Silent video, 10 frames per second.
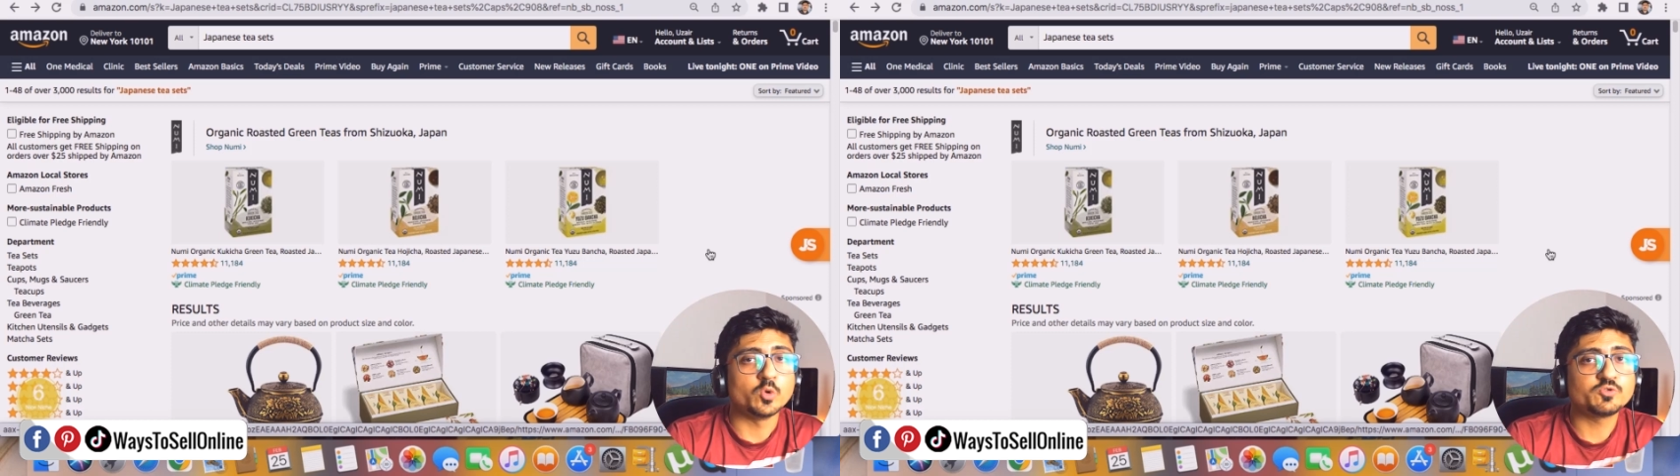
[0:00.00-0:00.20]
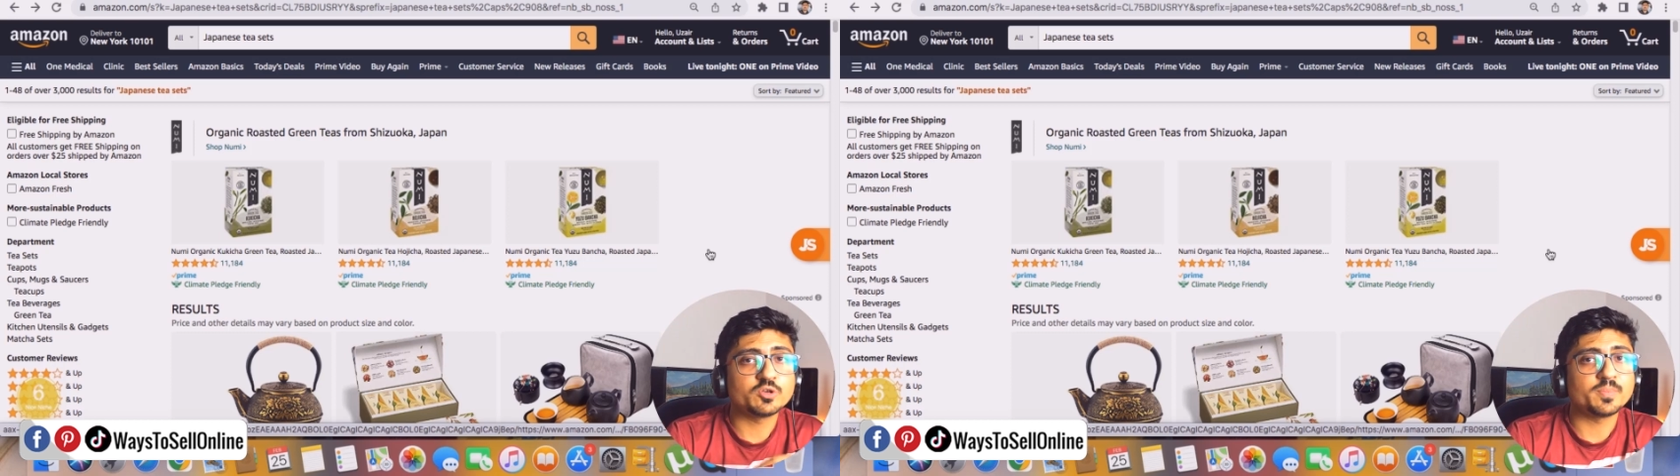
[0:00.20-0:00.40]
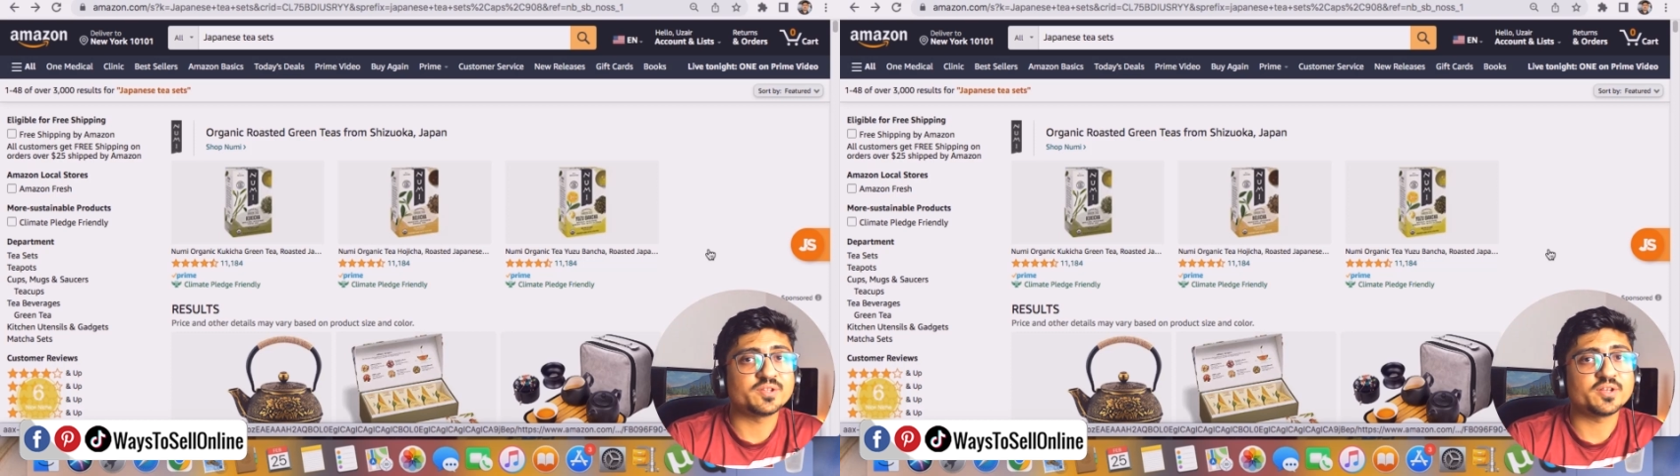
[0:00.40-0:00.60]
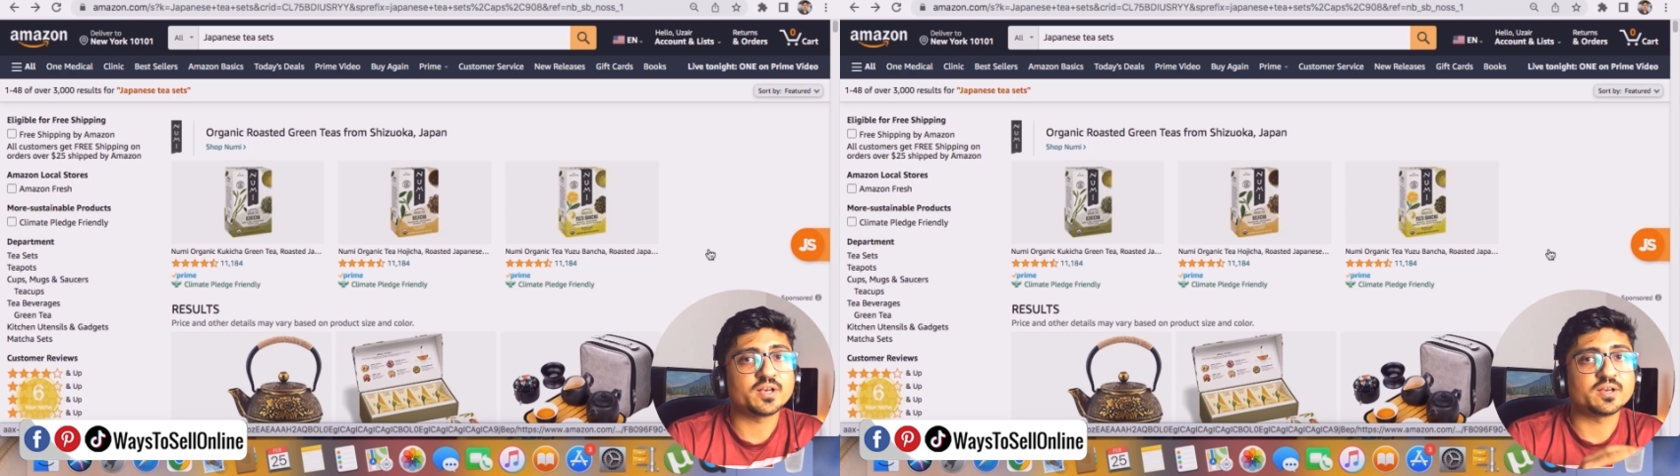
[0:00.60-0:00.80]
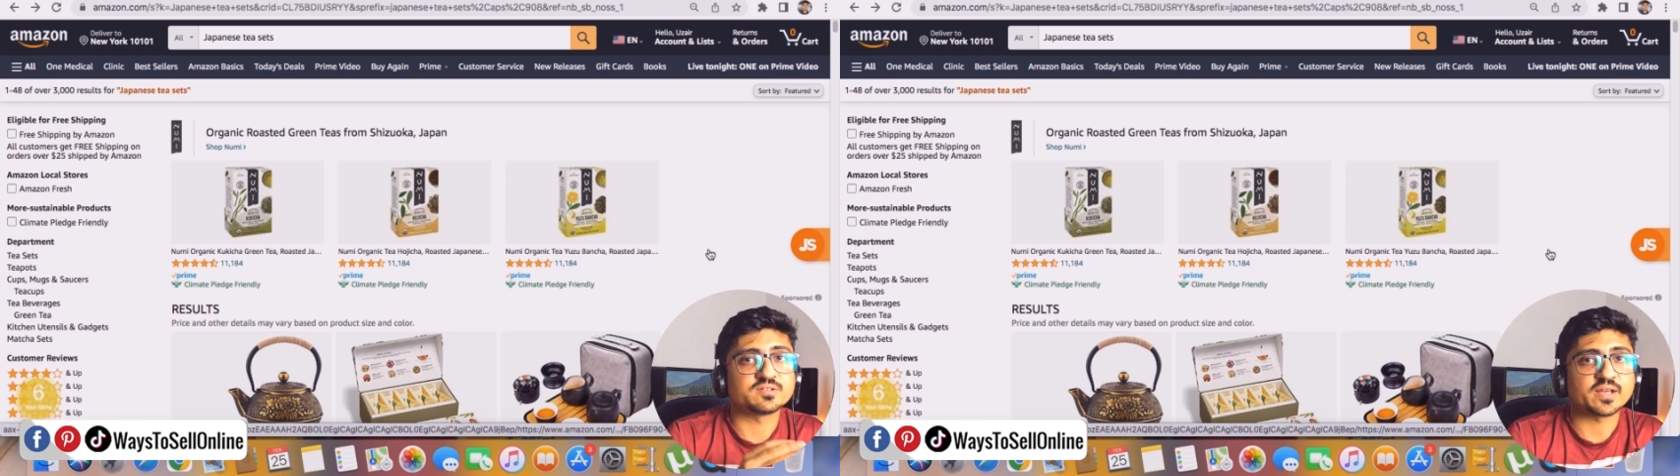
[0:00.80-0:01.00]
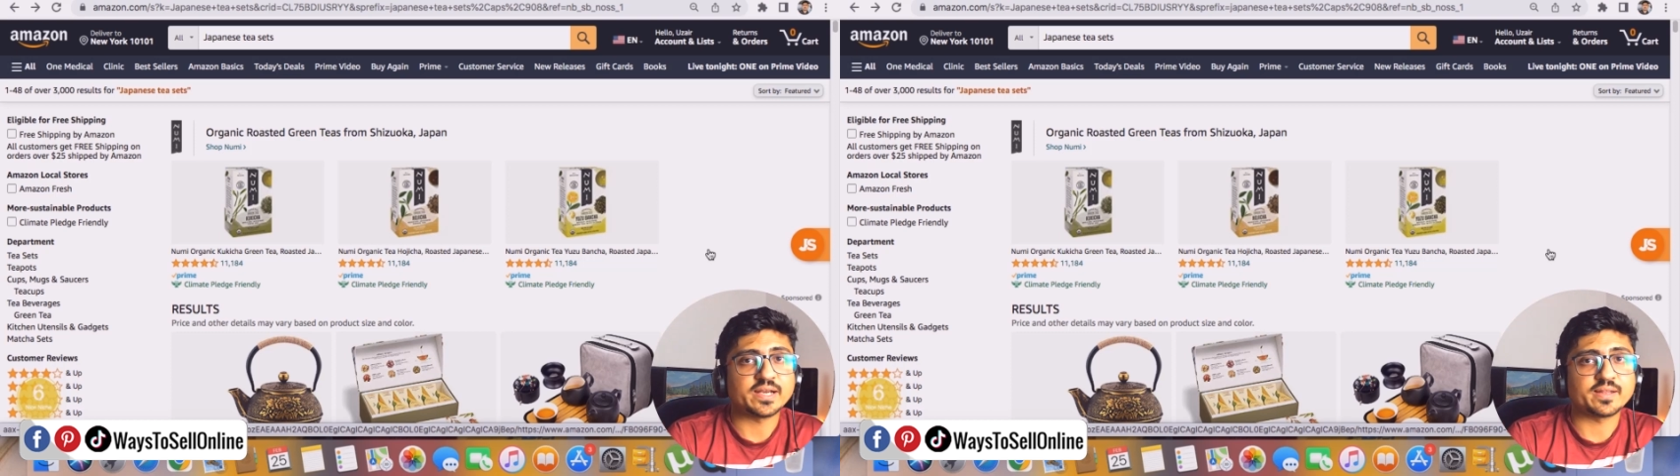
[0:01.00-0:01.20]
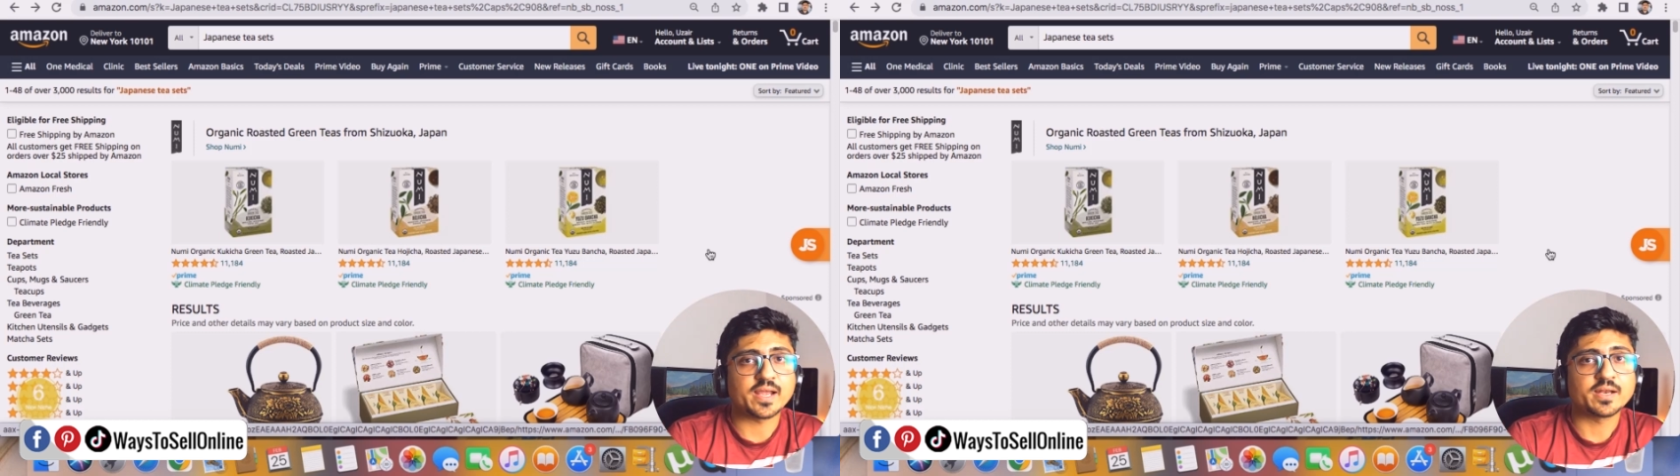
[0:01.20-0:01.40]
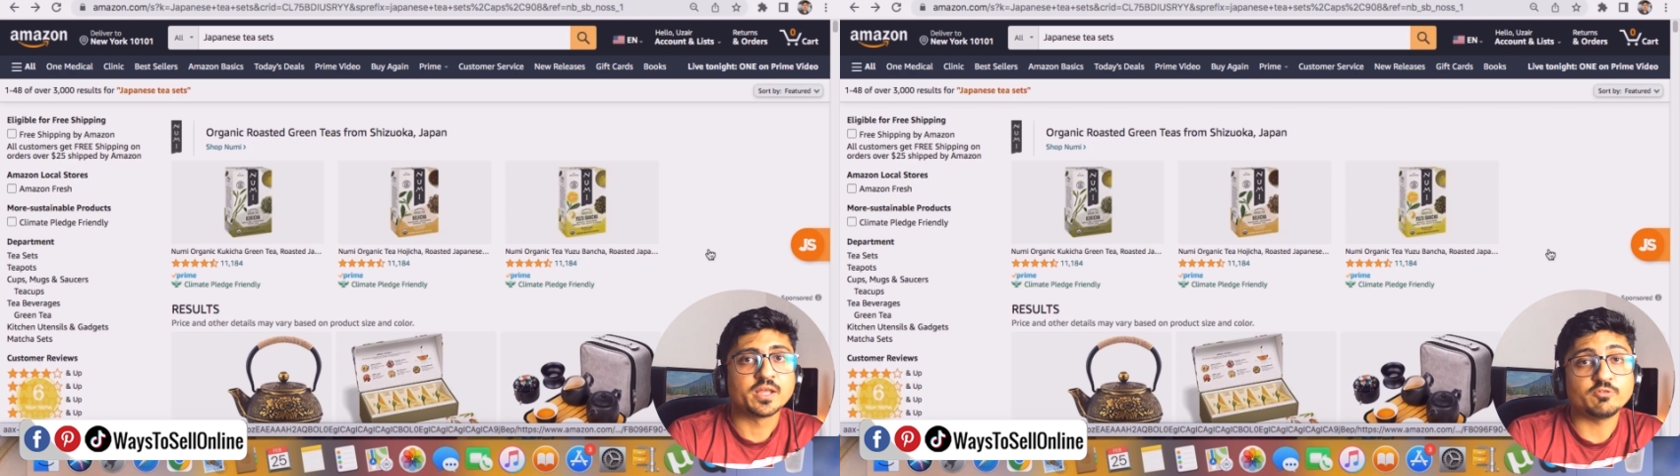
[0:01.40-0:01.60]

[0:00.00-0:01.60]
which will basically decide that